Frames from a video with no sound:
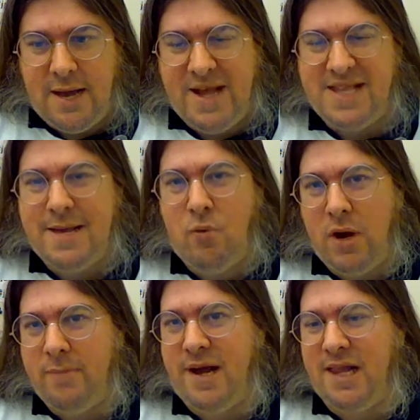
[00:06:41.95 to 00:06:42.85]
I'm at that
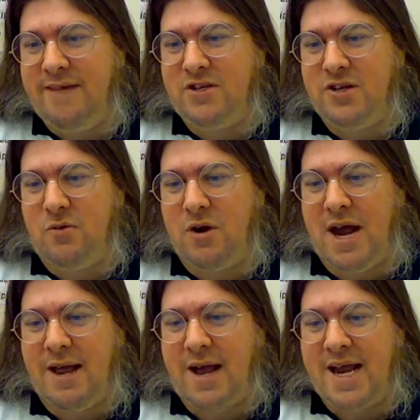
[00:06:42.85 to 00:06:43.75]
point in my life too where
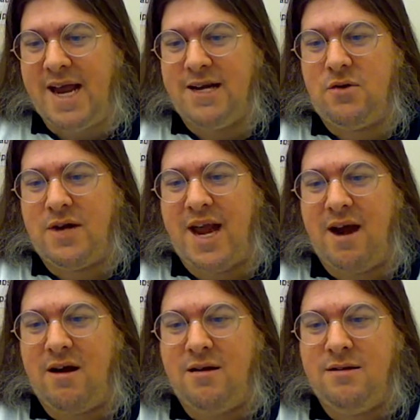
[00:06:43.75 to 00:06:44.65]
I, I kind of don't
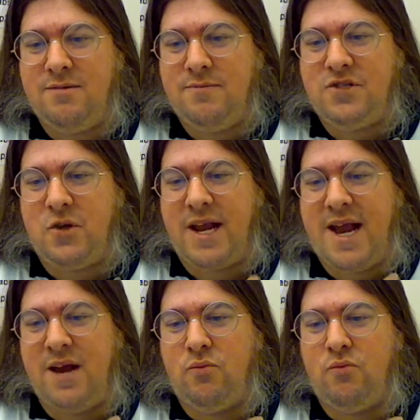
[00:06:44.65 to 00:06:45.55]
care, so I
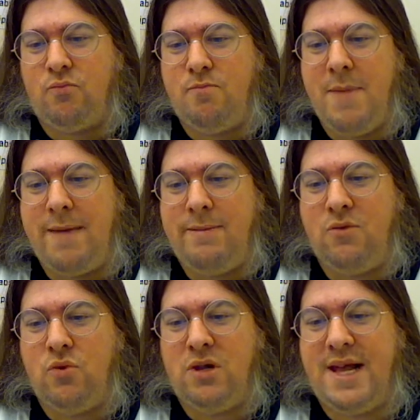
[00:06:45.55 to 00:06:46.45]
kind of maybe
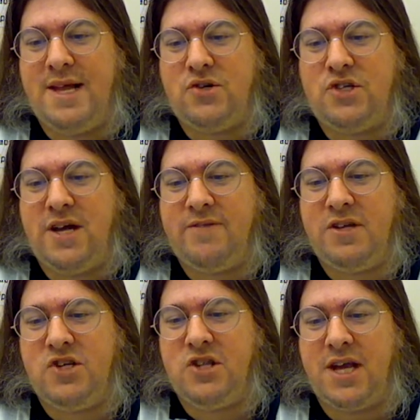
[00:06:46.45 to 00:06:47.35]
will answer stuff
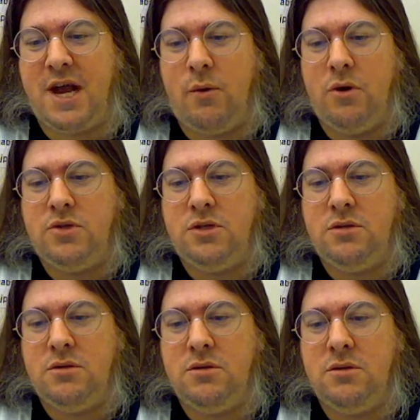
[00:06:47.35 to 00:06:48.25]
that you think I won't.
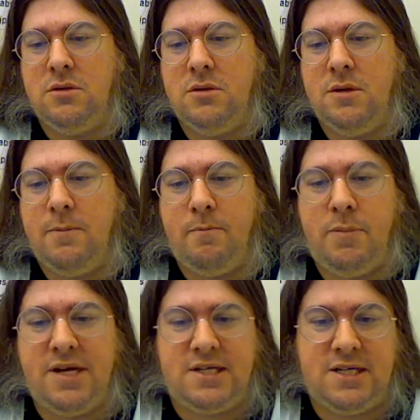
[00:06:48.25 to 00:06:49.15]

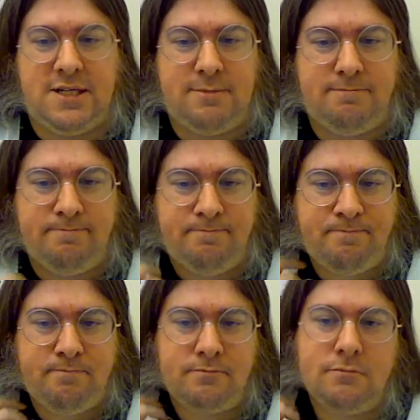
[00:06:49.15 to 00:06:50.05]
But um,
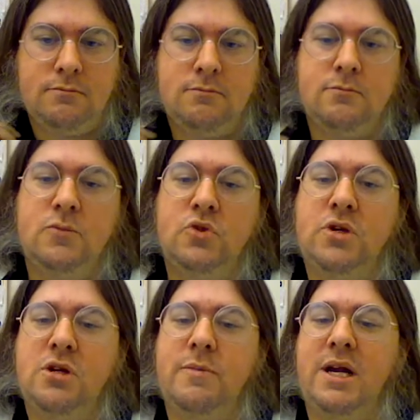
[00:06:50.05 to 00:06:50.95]
what's
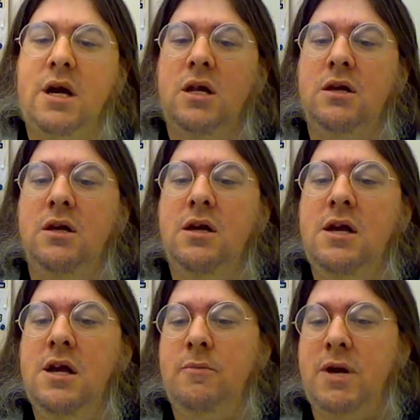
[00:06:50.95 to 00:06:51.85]
wrong with my collar?
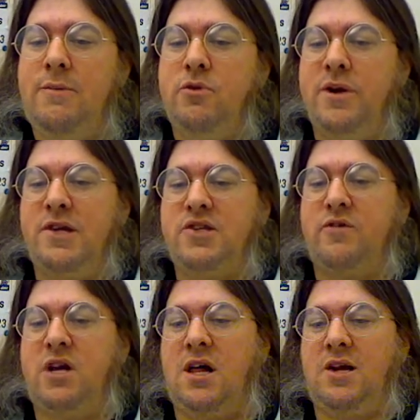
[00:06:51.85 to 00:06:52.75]
Problem with wearing this
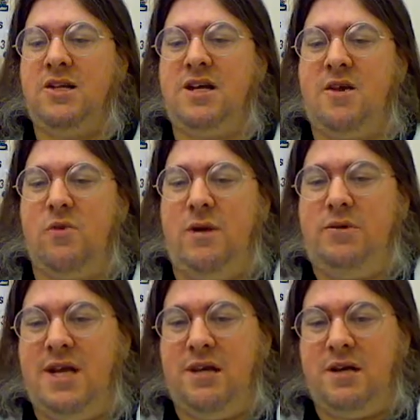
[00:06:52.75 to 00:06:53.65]
over a collar. Look how
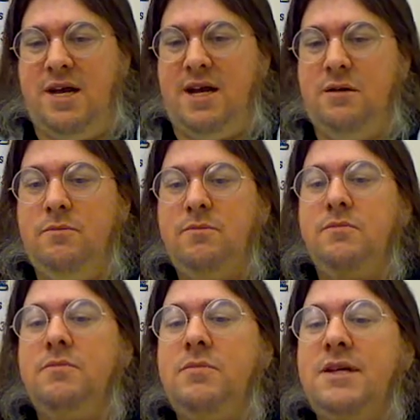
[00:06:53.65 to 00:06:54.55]
rumpled I look now.
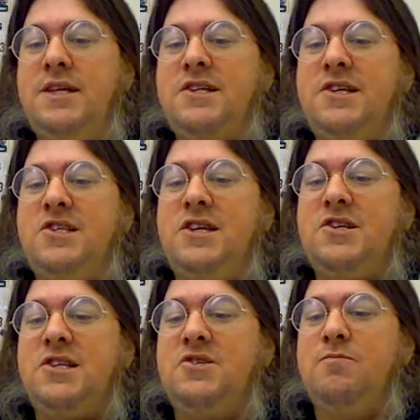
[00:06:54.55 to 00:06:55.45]
That's because
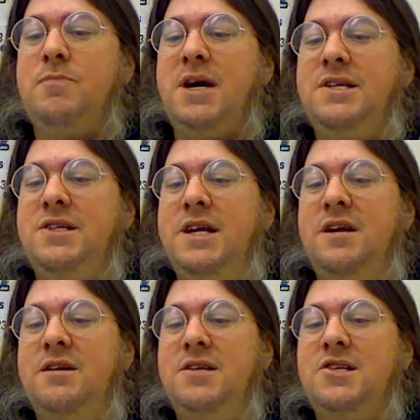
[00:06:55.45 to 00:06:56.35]
there's this button
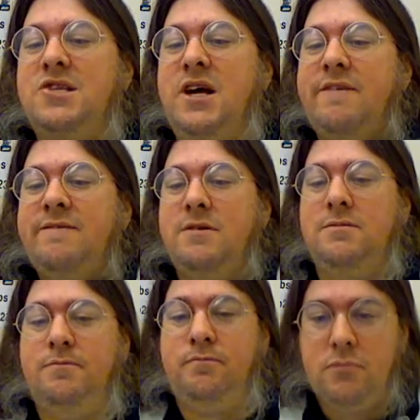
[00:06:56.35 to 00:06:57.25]
here and this stuff and